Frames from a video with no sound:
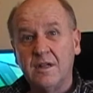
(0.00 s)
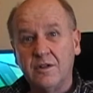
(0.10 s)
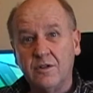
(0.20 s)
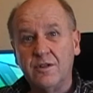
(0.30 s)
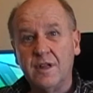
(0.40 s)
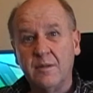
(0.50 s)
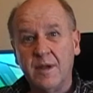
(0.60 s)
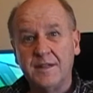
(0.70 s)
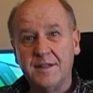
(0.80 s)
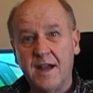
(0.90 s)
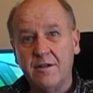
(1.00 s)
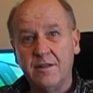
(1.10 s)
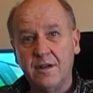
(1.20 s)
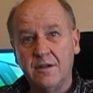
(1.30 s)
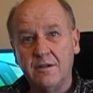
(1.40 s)
The good thing about
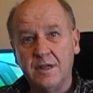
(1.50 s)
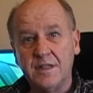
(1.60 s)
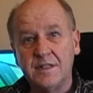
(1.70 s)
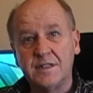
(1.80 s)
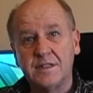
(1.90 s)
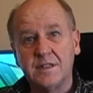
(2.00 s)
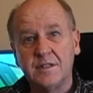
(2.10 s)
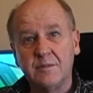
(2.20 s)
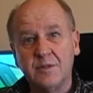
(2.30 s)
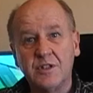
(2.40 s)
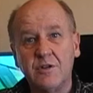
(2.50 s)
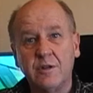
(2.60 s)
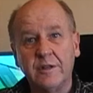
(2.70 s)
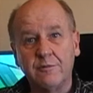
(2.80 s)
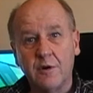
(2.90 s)
Darren, though, is the
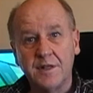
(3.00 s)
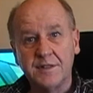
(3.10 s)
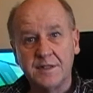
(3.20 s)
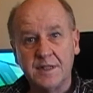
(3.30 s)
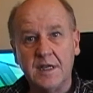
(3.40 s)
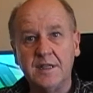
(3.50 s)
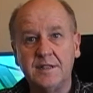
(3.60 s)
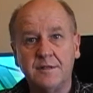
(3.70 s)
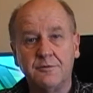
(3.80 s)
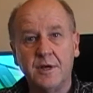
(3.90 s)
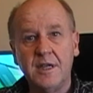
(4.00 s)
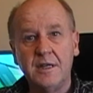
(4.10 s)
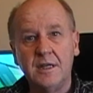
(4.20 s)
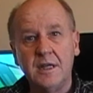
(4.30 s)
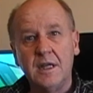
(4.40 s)
material he writes is easy to read,
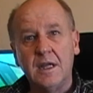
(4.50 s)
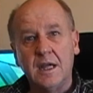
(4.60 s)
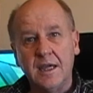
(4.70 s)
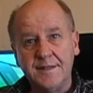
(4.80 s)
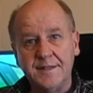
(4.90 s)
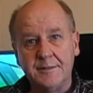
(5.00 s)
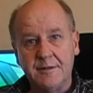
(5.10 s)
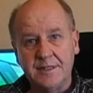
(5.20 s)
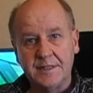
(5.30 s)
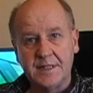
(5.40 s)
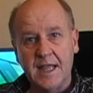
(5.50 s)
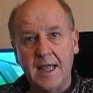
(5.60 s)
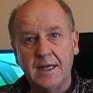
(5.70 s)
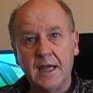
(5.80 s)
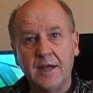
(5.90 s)
easy to
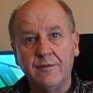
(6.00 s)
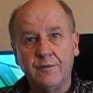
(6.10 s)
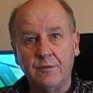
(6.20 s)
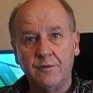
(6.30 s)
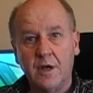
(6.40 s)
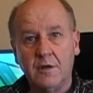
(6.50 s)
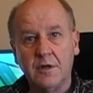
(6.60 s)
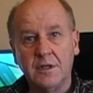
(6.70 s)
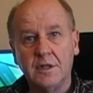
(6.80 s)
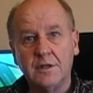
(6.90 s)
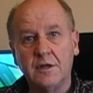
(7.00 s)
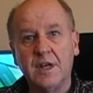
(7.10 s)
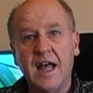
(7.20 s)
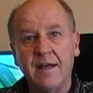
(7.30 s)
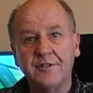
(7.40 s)
understand, and if you follow it, you've got
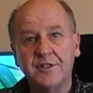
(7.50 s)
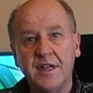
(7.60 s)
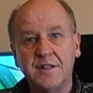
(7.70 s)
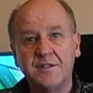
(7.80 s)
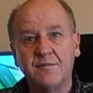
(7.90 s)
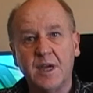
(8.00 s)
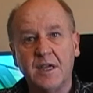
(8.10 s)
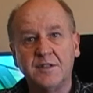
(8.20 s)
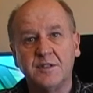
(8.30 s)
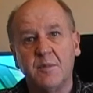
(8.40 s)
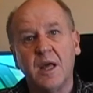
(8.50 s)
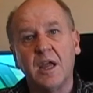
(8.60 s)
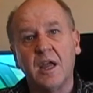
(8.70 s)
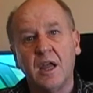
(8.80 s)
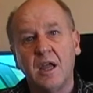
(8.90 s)
half a chance of making some money.
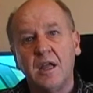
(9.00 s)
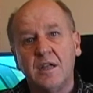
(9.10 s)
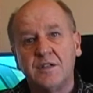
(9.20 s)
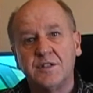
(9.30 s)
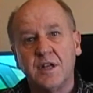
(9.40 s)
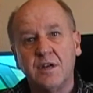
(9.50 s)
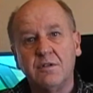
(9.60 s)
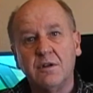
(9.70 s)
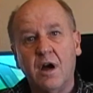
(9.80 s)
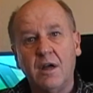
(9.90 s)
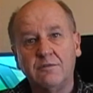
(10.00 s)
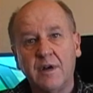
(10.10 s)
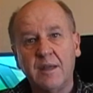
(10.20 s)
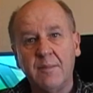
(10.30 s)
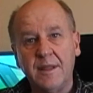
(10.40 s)
So I
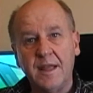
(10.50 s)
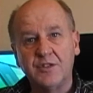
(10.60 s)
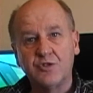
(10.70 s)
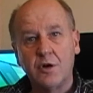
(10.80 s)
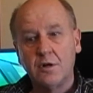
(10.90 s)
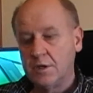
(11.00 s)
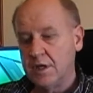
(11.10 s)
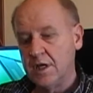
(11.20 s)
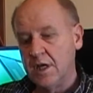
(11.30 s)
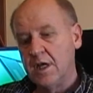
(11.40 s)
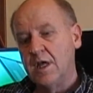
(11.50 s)
recommend that strongly.